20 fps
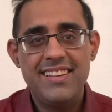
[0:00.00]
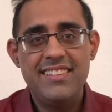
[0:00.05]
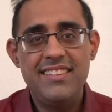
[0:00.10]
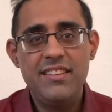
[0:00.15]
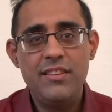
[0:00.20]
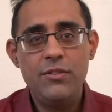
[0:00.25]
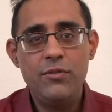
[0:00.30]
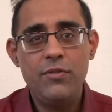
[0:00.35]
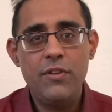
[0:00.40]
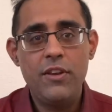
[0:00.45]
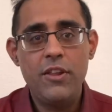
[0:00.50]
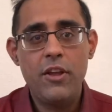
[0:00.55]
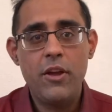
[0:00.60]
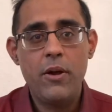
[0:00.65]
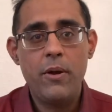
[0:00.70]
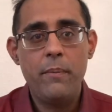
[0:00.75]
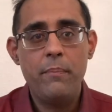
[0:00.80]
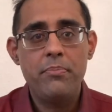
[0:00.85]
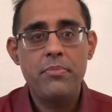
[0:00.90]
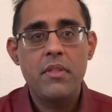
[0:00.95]
In this
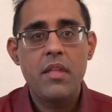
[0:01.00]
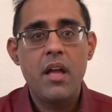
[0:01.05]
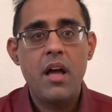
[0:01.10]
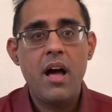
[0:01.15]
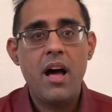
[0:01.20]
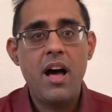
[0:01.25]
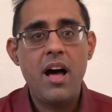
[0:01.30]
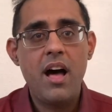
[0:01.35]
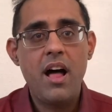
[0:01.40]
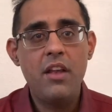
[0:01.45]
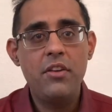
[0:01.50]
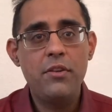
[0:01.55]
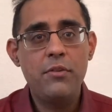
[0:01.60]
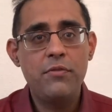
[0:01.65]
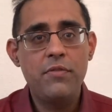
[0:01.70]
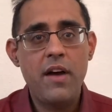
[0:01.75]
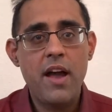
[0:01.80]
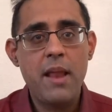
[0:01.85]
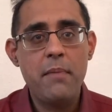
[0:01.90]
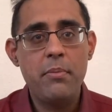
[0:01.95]
video, I'll
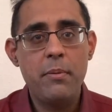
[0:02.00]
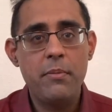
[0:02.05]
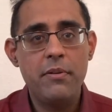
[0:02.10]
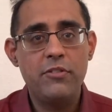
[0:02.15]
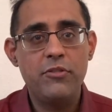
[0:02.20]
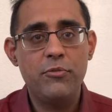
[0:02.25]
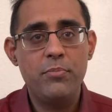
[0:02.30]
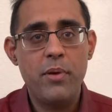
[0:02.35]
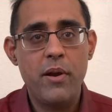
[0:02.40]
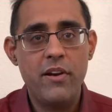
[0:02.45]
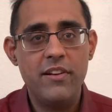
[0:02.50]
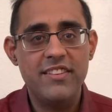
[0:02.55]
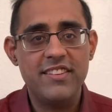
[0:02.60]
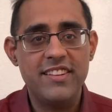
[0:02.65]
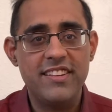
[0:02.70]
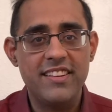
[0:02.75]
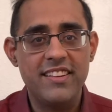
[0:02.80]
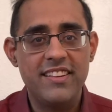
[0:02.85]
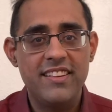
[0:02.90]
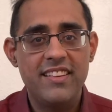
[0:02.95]
define permissive
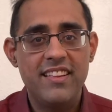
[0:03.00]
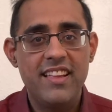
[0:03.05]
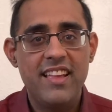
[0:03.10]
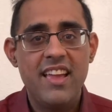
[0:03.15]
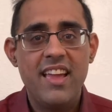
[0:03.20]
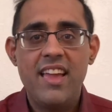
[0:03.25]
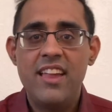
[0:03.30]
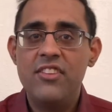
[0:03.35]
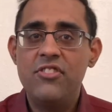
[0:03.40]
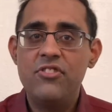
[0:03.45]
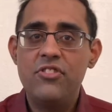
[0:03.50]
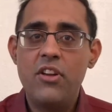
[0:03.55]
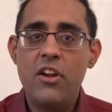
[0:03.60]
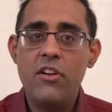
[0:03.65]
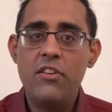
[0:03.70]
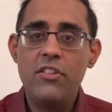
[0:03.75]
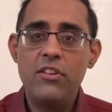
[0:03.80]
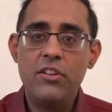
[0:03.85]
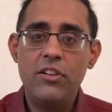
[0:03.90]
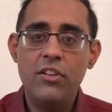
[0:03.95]
parenting and share
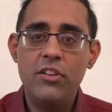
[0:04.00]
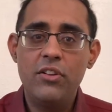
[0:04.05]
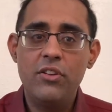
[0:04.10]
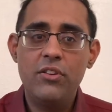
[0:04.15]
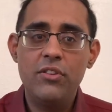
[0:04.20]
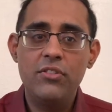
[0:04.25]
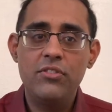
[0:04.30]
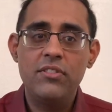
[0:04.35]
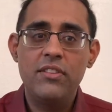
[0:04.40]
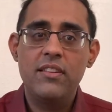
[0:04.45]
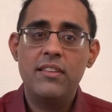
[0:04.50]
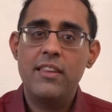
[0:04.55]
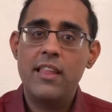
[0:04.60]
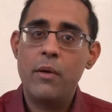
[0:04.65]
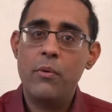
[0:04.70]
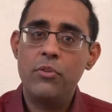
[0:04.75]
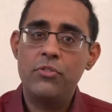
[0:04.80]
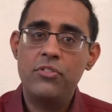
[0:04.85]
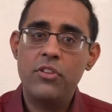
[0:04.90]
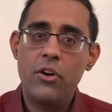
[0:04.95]
the clues that
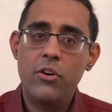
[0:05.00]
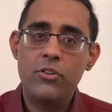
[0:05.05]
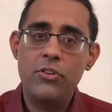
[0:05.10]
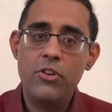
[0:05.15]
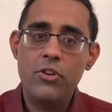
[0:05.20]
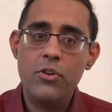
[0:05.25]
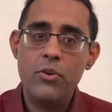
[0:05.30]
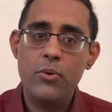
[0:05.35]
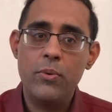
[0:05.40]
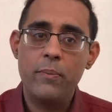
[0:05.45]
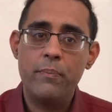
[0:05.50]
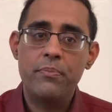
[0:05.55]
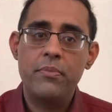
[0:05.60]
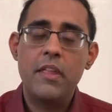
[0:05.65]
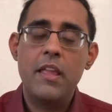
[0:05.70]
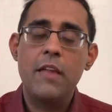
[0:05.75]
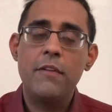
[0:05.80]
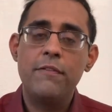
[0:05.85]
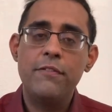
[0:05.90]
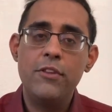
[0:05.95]
will tell you
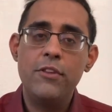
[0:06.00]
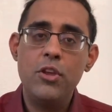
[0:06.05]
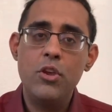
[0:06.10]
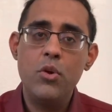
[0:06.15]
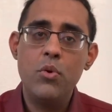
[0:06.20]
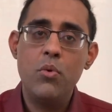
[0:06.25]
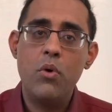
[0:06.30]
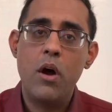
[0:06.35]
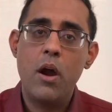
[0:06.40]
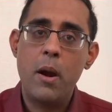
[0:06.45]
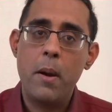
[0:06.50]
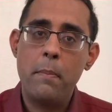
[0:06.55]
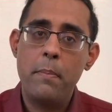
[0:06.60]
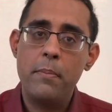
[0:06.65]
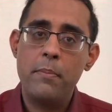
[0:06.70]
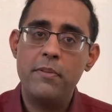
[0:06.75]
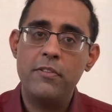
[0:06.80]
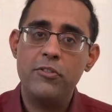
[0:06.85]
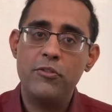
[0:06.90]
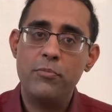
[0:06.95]
if you are a
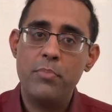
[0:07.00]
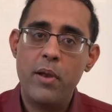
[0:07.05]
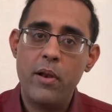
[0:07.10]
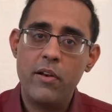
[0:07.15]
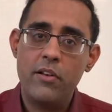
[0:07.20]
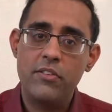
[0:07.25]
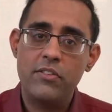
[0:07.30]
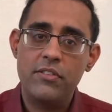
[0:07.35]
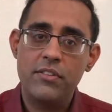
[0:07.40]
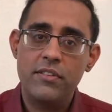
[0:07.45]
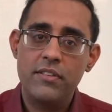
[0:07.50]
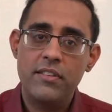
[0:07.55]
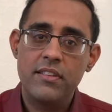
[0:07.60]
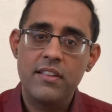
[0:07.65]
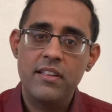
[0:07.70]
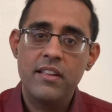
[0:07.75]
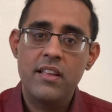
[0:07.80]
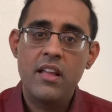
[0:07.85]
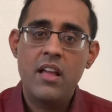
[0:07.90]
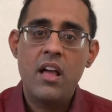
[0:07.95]
permissive parent.
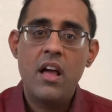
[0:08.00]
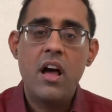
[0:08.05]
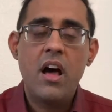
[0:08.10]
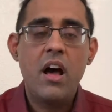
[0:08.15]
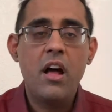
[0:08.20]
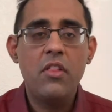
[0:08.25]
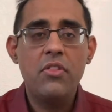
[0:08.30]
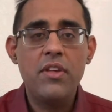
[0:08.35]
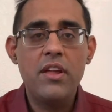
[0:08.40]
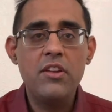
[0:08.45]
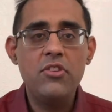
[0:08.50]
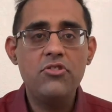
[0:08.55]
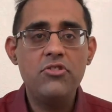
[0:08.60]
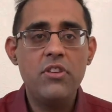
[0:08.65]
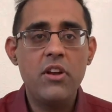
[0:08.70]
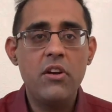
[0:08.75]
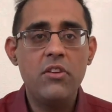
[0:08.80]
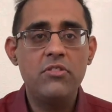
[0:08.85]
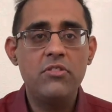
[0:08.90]
I'll then share